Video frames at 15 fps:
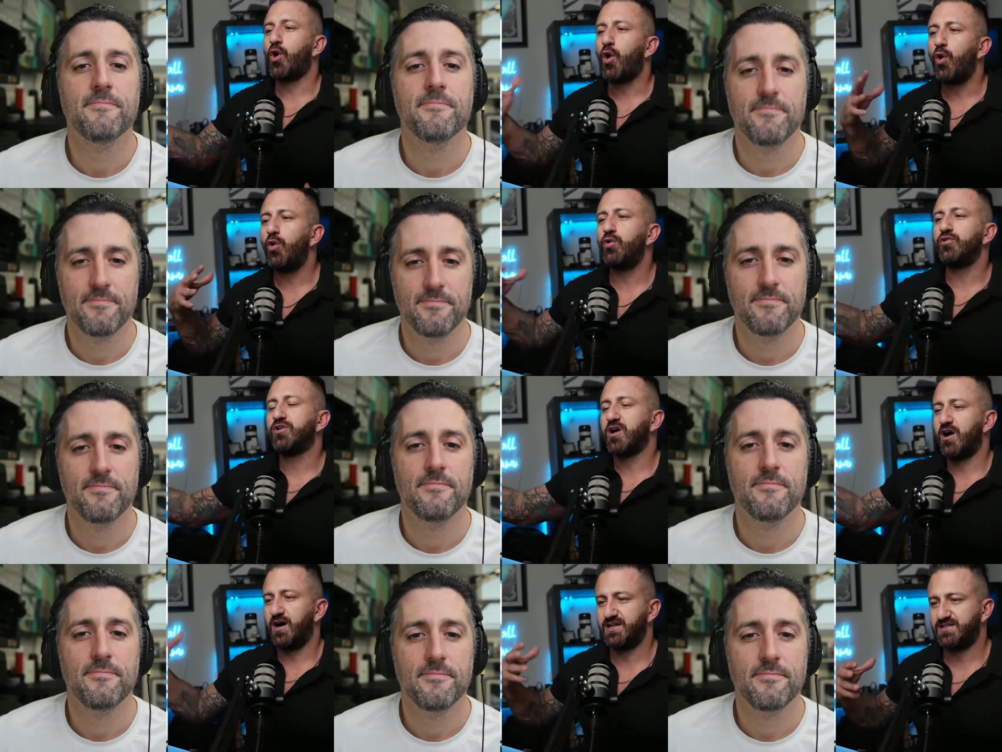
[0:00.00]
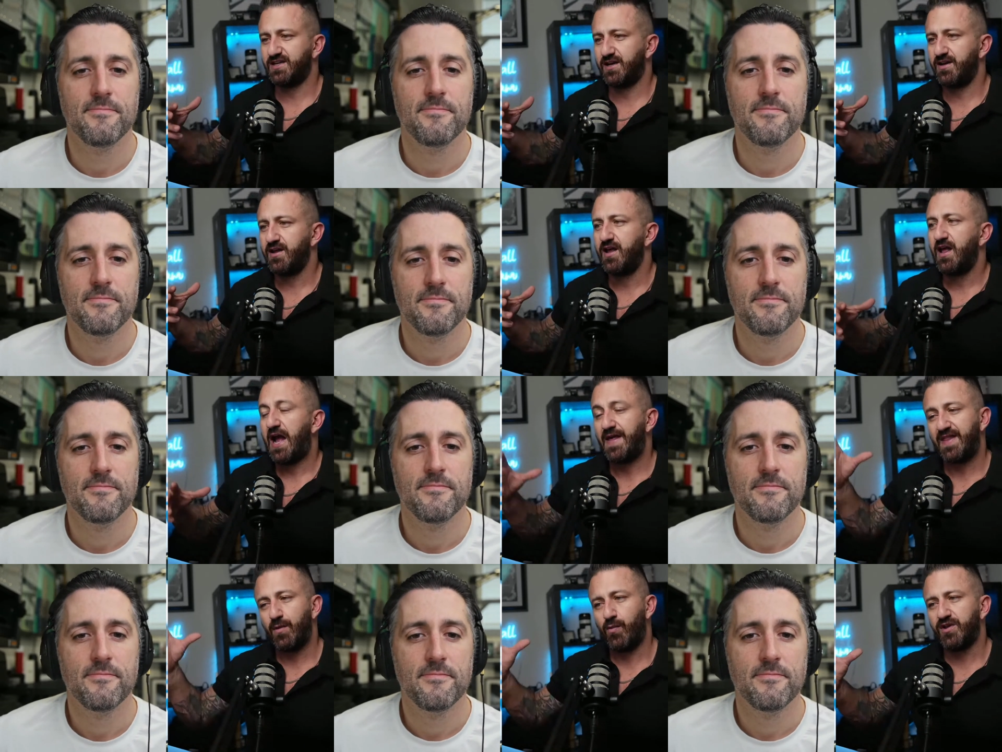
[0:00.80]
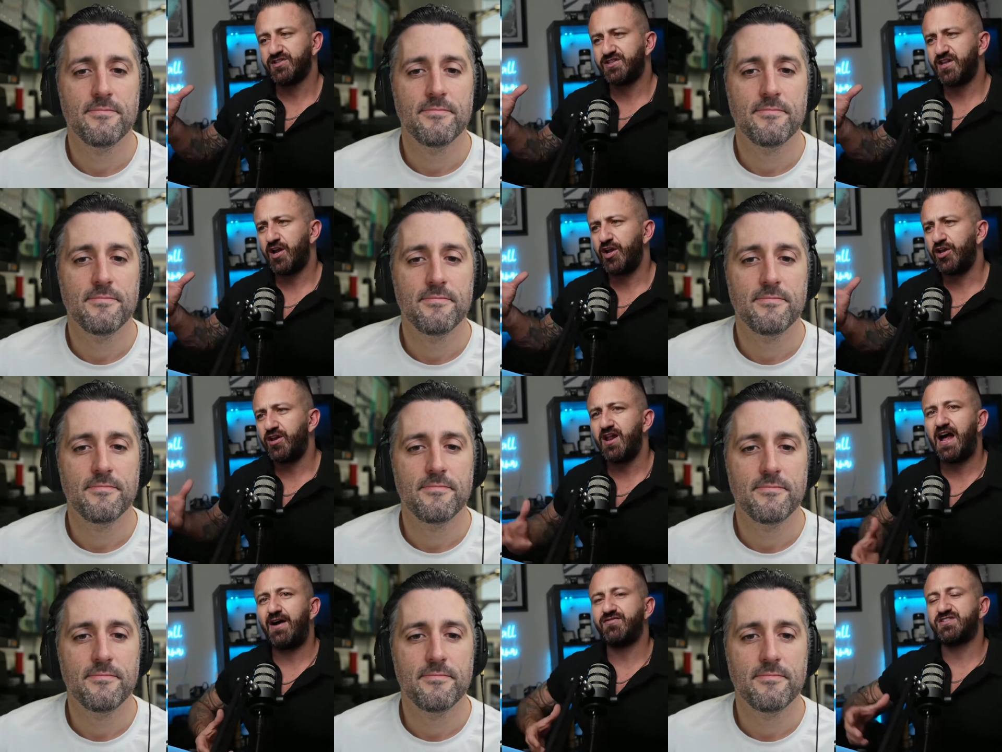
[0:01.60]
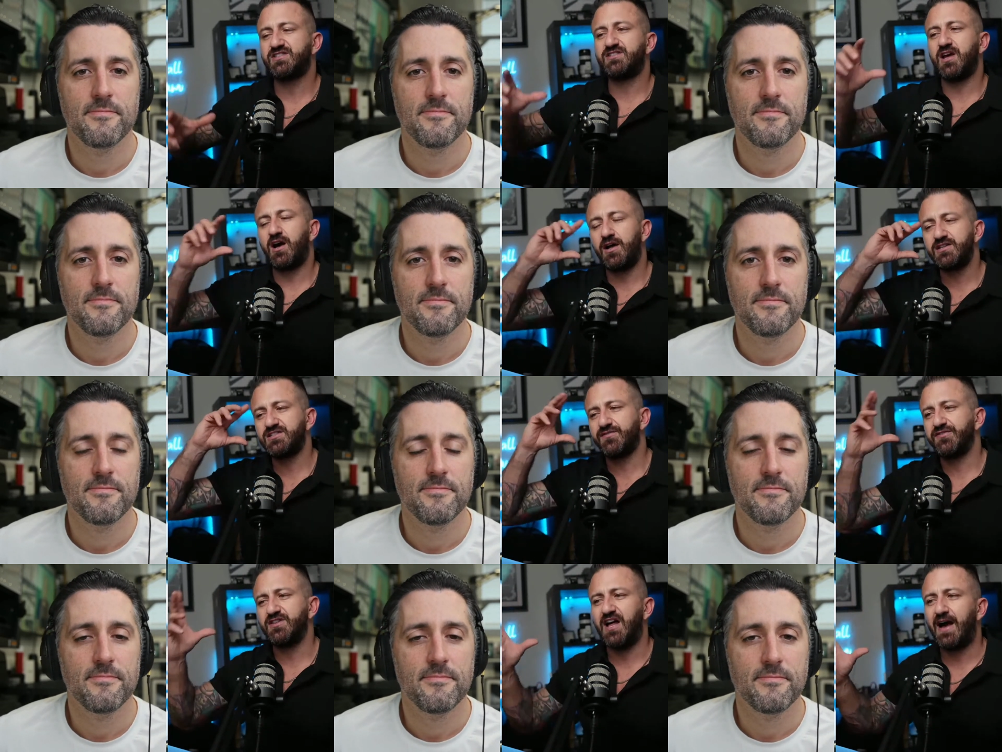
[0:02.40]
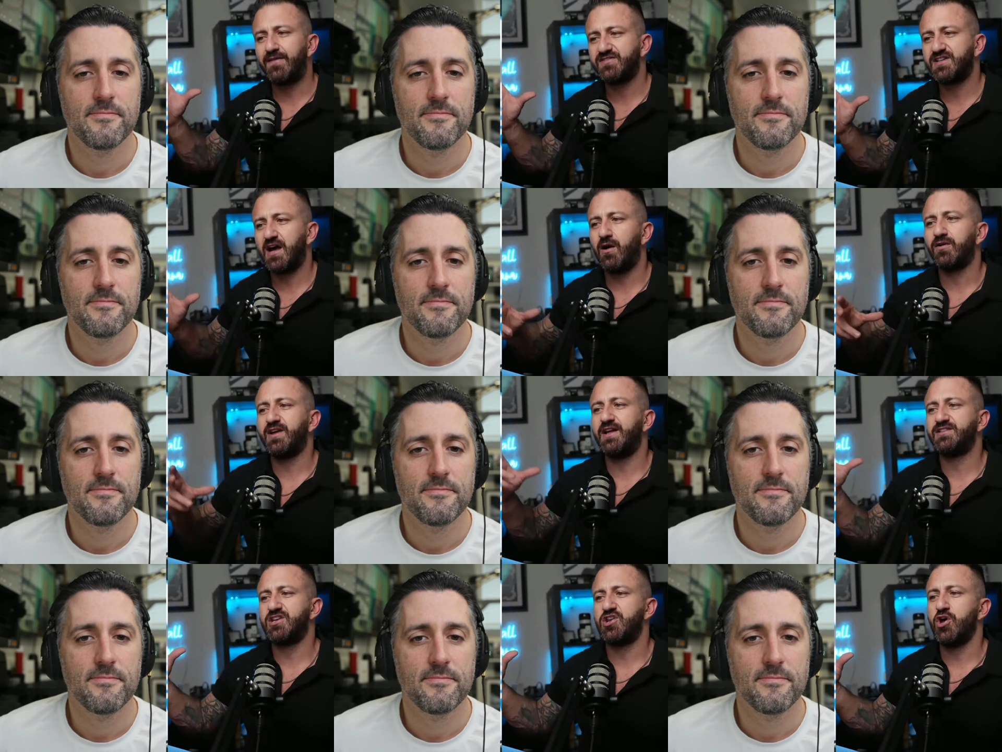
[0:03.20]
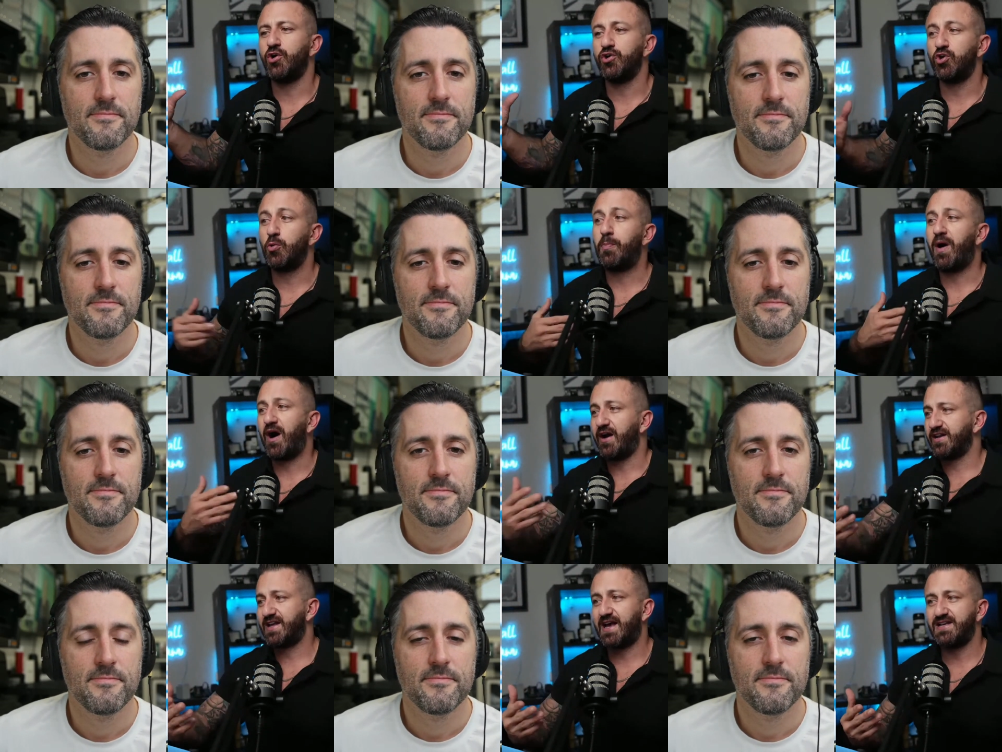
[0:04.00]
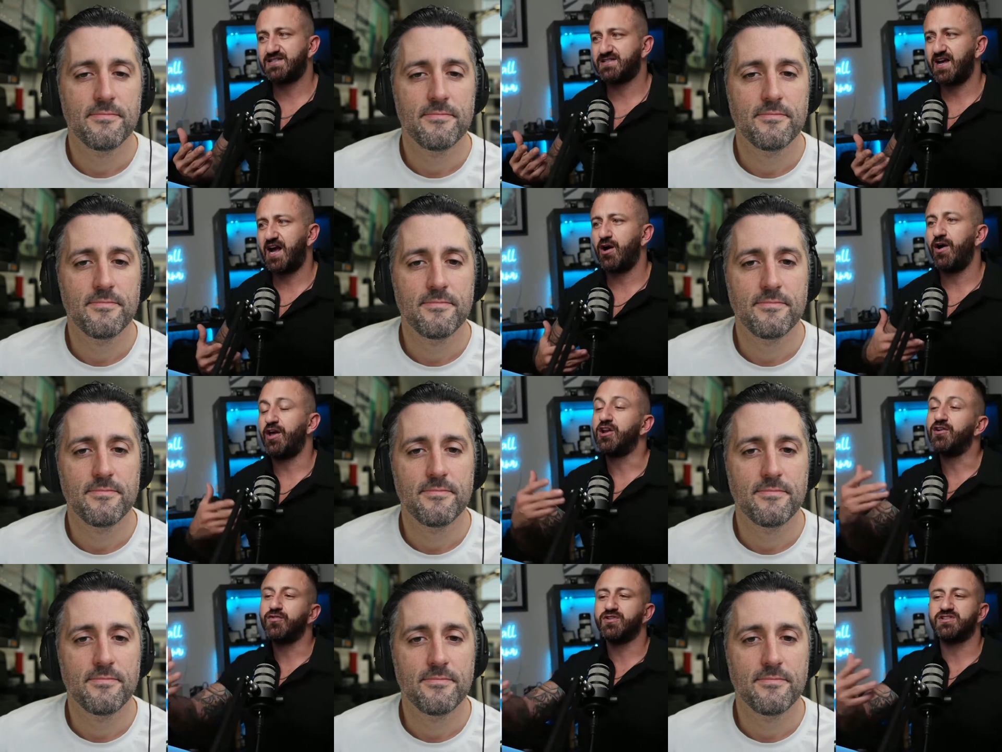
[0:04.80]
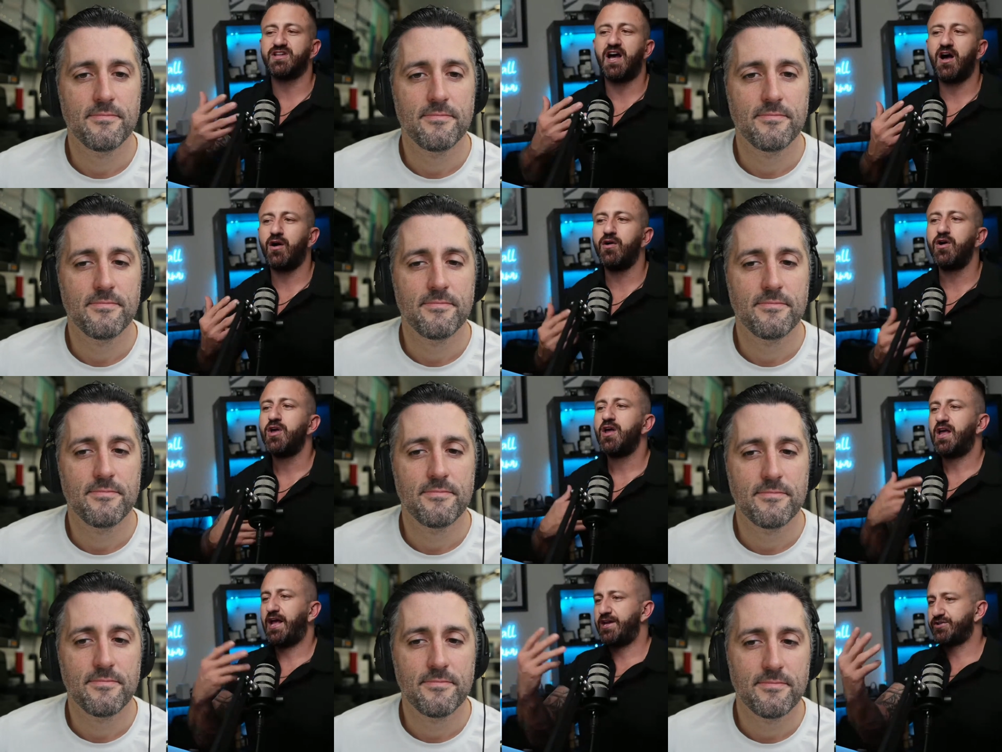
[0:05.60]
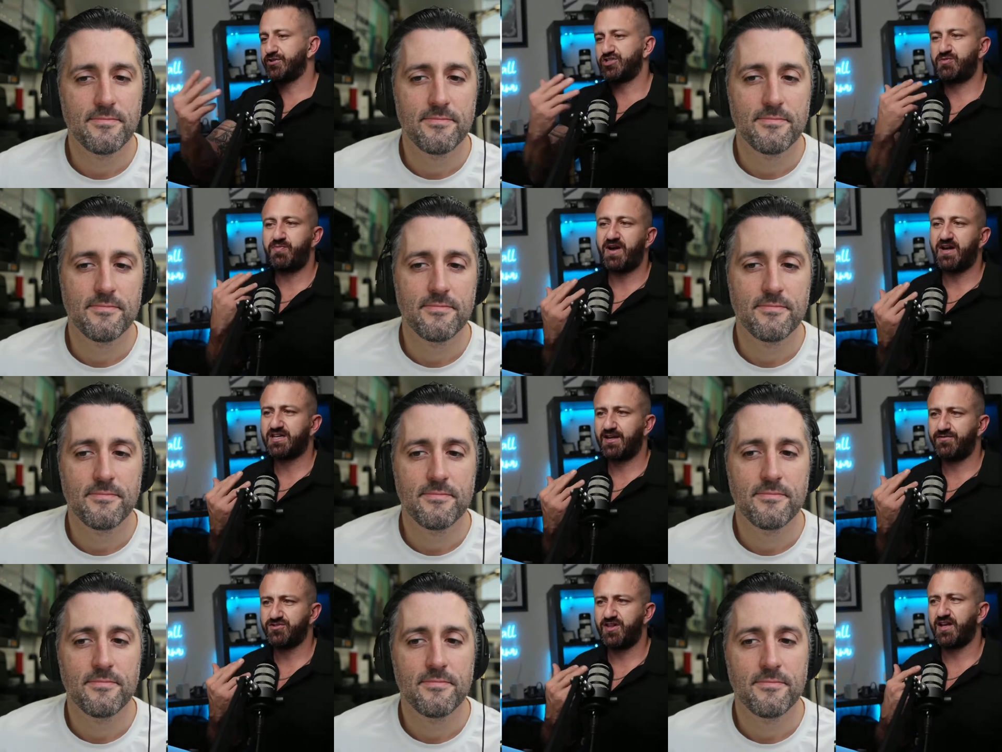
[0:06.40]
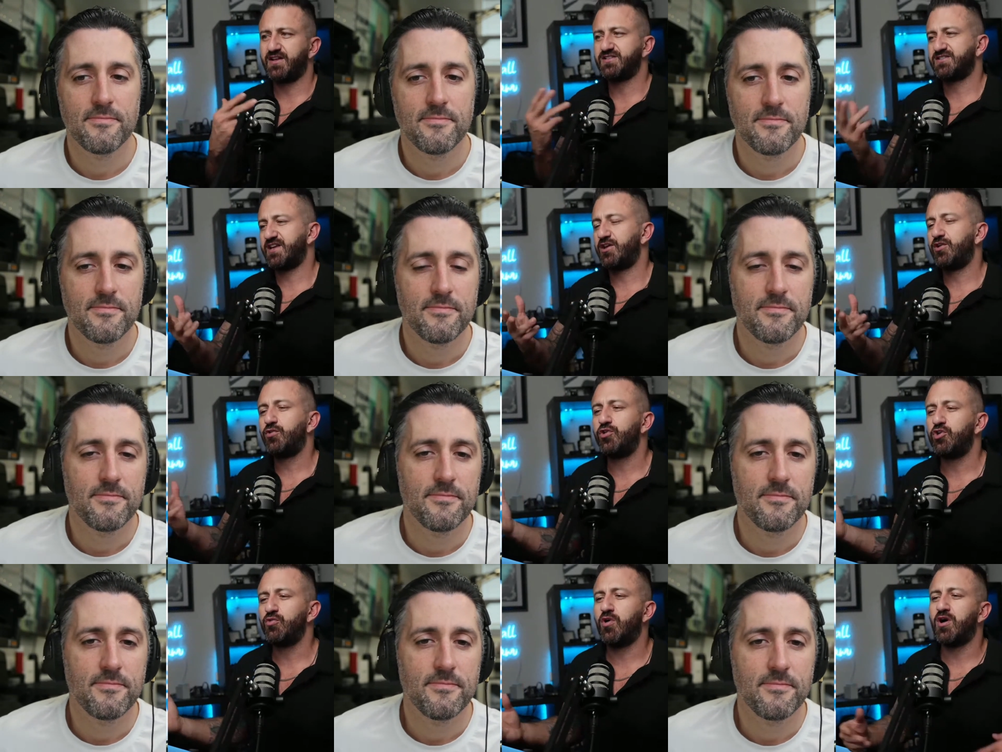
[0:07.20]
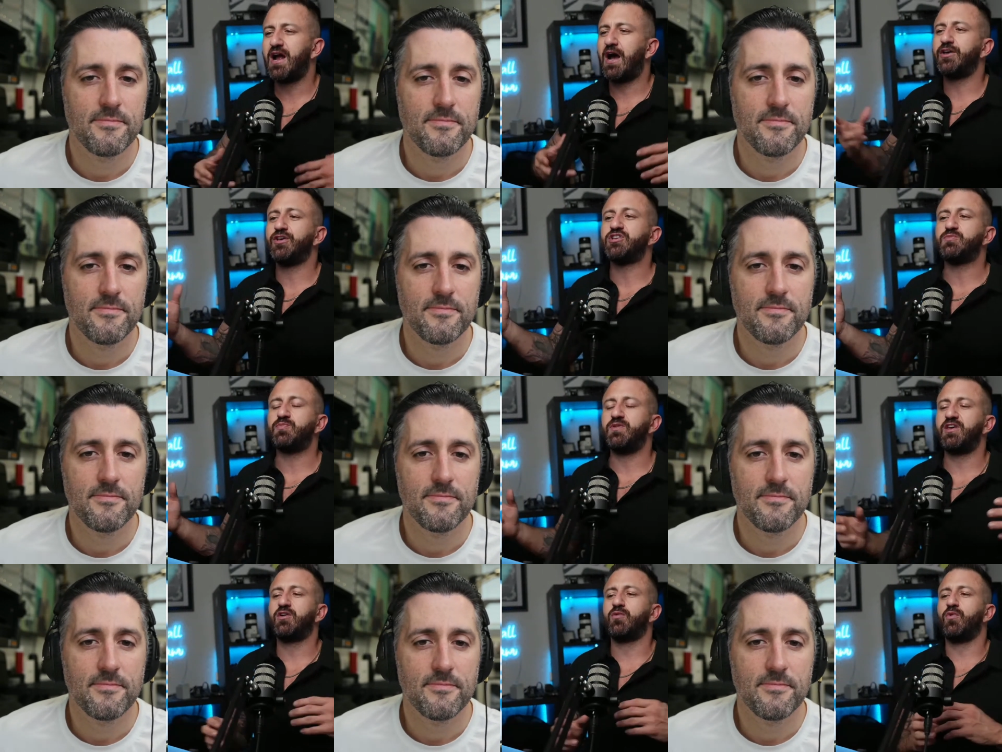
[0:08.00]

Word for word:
Speaker 1: cold content. And then once there, you need to have tons of lifestyle, get to know you, podcast style, interview style, introspective, so they can say who you are, how you speak,